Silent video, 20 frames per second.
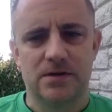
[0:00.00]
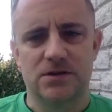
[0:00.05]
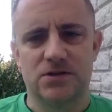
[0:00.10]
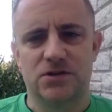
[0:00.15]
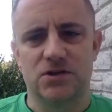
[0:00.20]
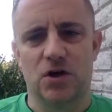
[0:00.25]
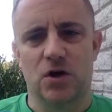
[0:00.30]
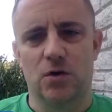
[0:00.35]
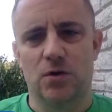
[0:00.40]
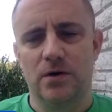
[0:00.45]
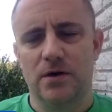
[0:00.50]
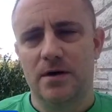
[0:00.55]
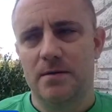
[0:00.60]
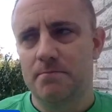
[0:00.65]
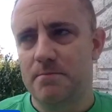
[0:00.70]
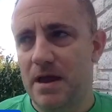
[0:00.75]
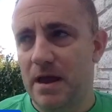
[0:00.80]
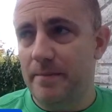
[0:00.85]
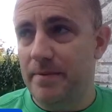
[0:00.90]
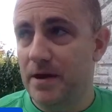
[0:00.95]
So
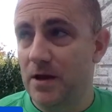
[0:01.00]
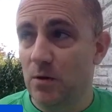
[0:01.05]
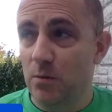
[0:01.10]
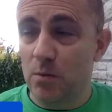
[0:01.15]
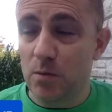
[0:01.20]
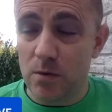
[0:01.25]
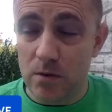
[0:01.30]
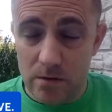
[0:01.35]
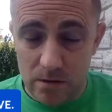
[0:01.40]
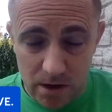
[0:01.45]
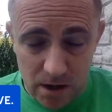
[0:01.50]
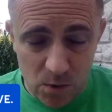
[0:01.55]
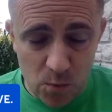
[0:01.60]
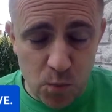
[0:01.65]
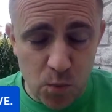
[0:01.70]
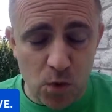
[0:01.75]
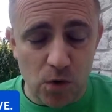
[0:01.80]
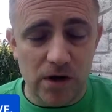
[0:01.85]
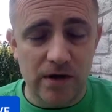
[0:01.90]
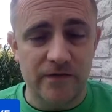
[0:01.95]
maybe
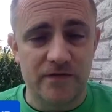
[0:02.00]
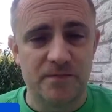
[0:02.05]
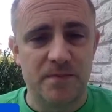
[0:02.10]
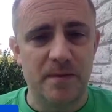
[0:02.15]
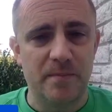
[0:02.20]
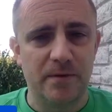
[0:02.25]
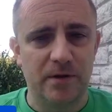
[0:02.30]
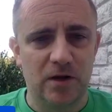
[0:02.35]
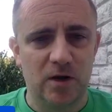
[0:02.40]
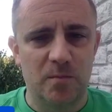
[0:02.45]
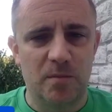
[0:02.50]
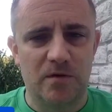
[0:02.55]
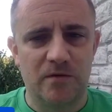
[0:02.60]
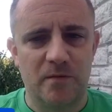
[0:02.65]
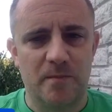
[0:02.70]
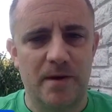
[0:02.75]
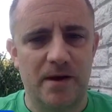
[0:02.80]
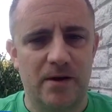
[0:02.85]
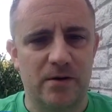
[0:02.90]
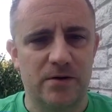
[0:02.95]
it will give people a little bit
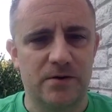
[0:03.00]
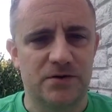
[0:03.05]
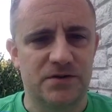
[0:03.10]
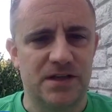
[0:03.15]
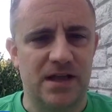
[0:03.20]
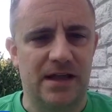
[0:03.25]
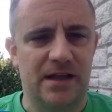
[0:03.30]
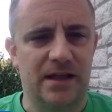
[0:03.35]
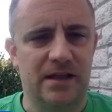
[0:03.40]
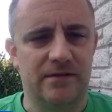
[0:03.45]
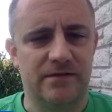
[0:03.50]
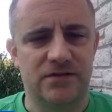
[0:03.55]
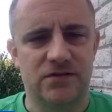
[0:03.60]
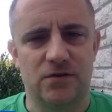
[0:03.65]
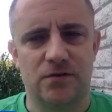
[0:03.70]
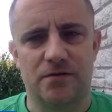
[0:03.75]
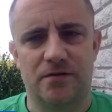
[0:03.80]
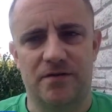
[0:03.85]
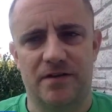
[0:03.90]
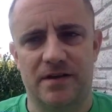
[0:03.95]
of a better understanding of
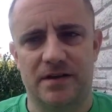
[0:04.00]
certain